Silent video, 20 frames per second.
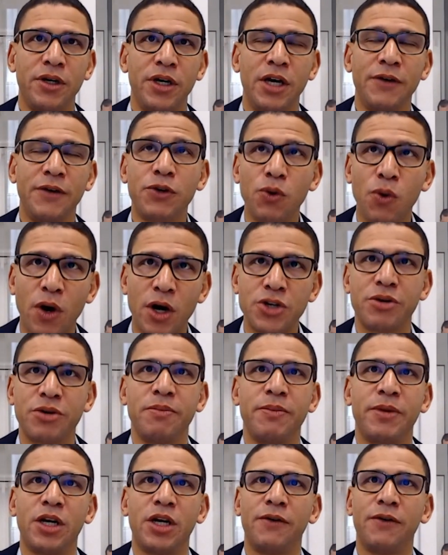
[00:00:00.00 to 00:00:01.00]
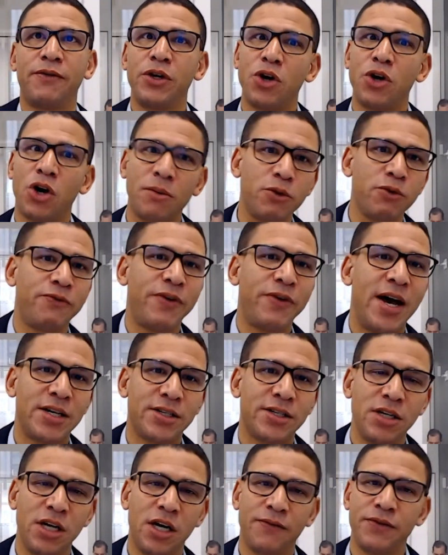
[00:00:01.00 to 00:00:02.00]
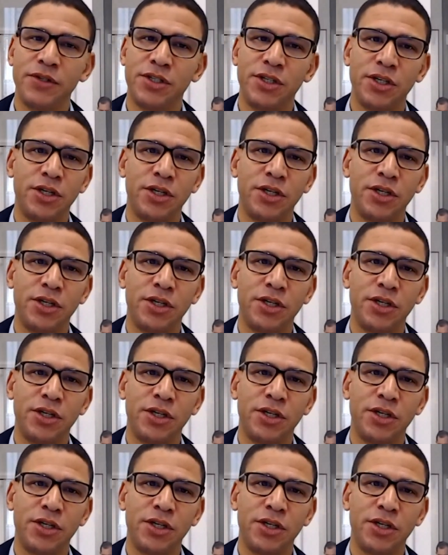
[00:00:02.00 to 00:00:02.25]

If you are dreaming big enough and you are moving fast enough,